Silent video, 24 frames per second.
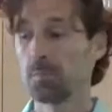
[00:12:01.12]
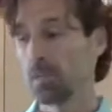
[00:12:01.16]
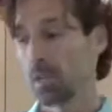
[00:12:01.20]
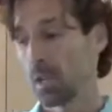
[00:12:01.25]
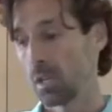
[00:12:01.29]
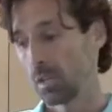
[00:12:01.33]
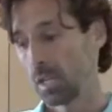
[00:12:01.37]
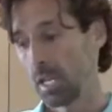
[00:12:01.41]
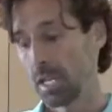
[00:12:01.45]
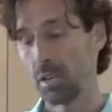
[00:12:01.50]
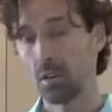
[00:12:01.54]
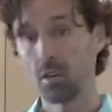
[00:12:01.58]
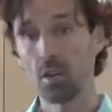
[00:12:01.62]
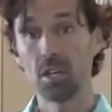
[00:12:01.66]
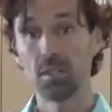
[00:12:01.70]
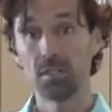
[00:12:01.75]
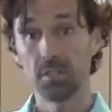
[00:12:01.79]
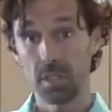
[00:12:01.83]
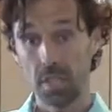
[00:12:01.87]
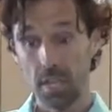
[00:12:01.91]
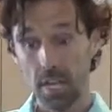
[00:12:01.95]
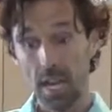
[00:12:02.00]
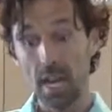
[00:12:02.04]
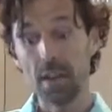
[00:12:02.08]
later on
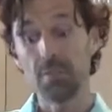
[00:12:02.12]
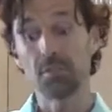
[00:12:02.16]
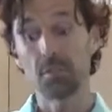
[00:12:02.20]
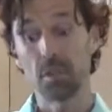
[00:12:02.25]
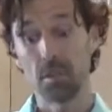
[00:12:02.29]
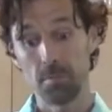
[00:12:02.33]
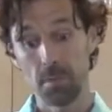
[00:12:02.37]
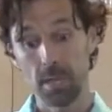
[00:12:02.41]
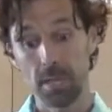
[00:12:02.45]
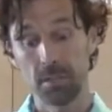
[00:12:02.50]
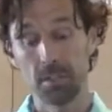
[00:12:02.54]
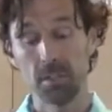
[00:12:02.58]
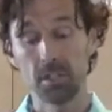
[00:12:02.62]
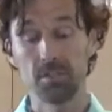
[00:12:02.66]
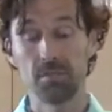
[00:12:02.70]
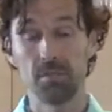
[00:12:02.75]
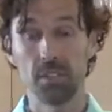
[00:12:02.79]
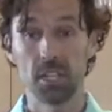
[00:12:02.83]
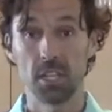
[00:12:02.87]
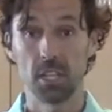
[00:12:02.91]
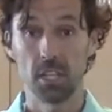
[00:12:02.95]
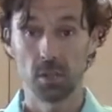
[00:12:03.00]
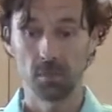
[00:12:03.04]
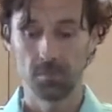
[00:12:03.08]
today after I make this
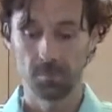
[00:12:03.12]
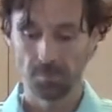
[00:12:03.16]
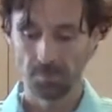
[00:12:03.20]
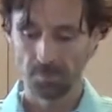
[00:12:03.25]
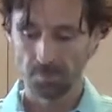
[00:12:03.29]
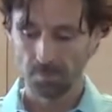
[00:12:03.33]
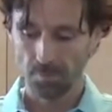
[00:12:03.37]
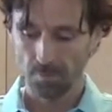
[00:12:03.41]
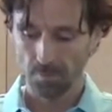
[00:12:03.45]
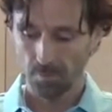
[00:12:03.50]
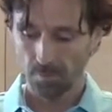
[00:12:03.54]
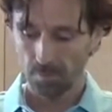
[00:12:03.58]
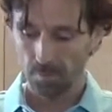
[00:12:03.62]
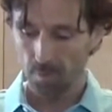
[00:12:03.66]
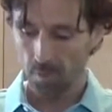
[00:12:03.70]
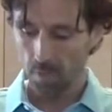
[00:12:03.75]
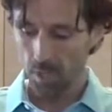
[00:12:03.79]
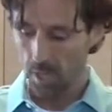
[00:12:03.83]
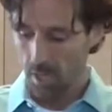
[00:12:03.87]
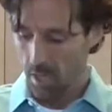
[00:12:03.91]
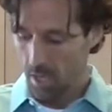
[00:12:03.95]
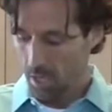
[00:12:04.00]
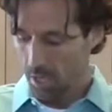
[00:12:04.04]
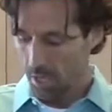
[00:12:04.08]
video.
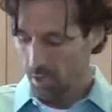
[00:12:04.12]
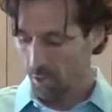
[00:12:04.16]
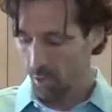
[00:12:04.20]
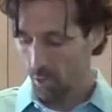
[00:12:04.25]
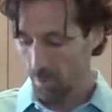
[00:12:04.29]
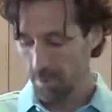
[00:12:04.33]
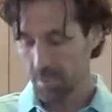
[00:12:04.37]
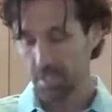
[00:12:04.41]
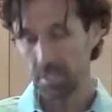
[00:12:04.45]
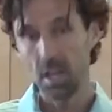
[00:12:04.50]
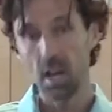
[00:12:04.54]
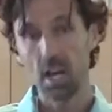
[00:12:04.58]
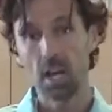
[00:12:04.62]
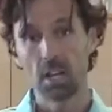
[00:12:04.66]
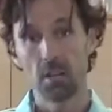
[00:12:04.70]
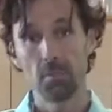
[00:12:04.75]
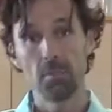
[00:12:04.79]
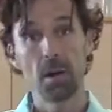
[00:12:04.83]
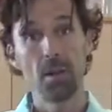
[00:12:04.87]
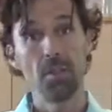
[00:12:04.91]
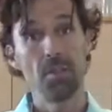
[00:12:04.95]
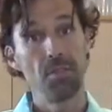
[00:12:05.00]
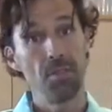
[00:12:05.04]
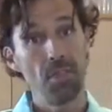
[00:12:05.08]
So I'll be talking
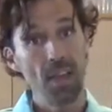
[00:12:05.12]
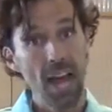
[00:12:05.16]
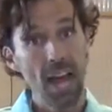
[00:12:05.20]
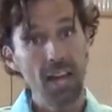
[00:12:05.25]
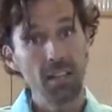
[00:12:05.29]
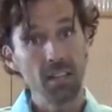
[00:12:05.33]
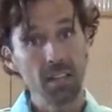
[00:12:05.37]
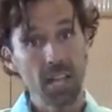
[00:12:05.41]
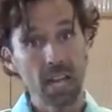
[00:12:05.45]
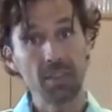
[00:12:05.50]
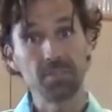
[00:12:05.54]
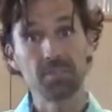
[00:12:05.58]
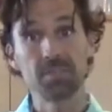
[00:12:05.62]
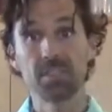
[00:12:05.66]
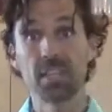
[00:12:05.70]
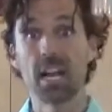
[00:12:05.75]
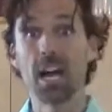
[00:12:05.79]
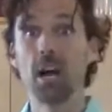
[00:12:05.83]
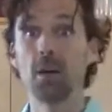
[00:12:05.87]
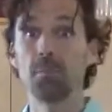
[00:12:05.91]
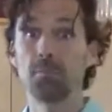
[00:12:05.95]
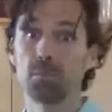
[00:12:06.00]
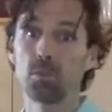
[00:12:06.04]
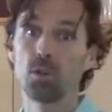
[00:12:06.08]
about that
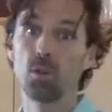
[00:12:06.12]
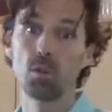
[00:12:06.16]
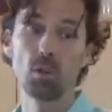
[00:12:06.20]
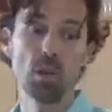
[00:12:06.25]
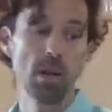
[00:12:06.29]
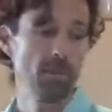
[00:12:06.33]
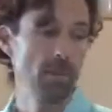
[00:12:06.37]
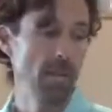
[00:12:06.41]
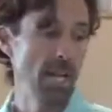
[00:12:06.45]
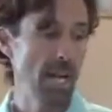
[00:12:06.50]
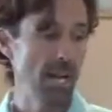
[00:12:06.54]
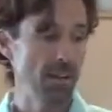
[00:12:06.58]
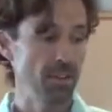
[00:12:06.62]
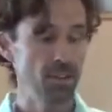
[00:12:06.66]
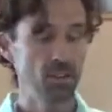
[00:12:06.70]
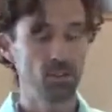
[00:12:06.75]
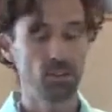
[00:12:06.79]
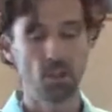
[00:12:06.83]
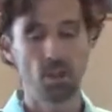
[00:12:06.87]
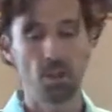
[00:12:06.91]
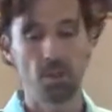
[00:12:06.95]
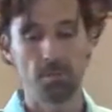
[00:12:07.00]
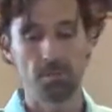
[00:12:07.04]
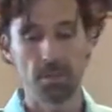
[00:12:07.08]
lifestyle program and how to use
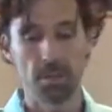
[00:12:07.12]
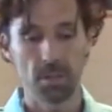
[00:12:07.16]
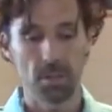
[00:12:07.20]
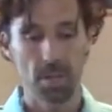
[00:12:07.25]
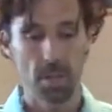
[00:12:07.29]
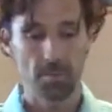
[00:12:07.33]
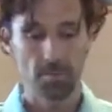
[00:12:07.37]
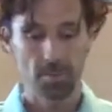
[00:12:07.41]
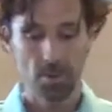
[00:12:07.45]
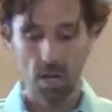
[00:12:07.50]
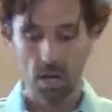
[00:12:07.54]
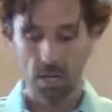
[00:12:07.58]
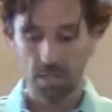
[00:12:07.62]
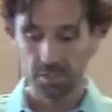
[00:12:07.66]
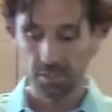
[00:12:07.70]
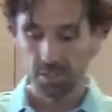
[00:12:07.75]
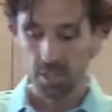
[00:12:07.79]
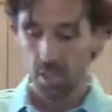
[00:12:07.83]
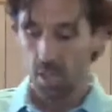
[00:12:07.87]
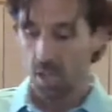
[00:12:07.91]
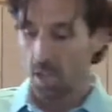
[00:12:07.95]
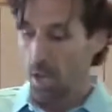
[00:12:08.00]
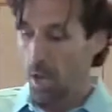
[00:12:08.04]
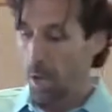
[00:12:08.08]
all the Puradyme products.
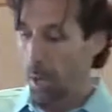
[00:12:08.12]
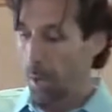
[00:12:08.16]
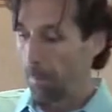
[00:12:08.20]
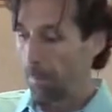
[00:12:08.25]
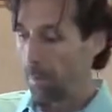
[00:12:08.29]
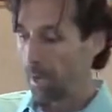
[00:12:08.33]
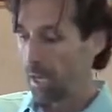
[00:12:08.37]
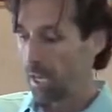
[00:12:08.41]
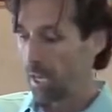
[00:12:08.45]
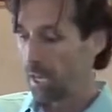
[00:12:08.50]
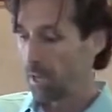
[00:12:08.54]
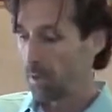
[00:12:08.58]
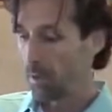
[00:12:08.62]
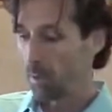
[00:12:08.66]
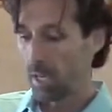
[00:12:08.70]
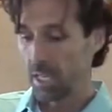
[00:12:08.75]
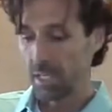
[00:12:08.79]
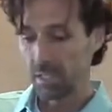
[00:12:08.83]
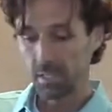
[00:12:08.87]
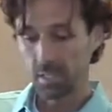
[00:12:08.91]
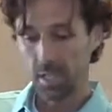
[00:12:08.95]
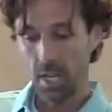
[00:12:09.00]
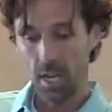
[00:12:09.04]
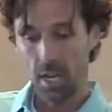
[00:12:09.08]
But
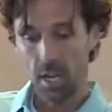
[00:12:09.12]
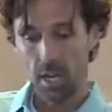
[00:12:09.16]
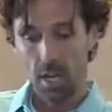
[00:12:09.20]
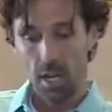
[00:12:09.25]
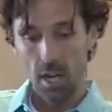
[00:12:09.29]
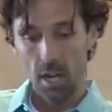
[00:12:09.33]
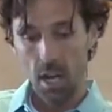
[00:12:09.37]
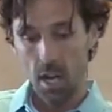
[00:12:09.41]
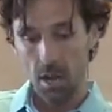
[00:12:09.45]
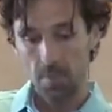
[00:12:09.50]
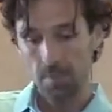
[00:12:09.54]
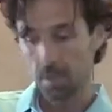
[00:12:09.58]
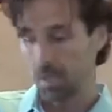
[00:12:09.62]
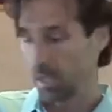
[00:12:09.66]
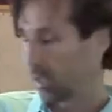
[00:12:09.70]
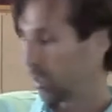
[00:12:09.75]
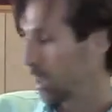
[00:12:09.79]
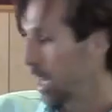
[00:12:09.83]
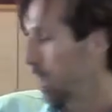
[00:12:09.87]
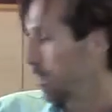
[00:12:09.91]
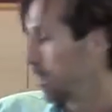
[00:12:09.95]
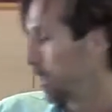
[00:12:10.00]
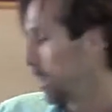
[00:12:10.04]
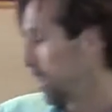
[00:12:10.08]
anyways, I'm going to
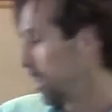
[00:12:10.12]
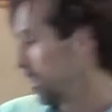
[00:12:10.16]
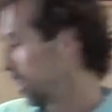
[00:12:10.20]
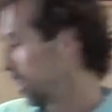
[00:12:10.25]
grab another